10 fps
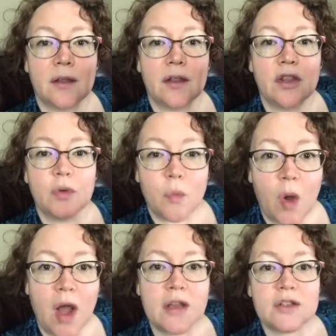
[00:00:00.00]
you
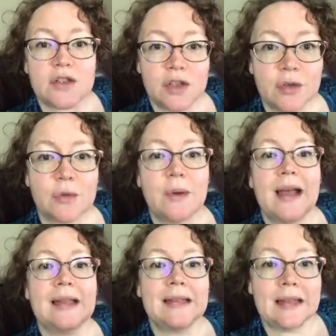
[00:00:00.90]
want to
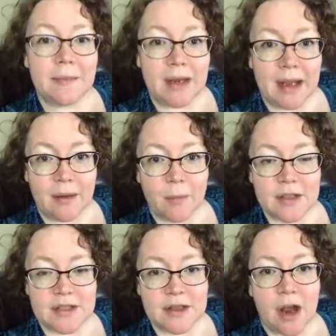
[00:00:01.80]
eliminate
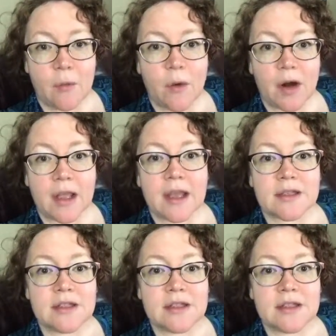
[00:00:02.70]
what's not working.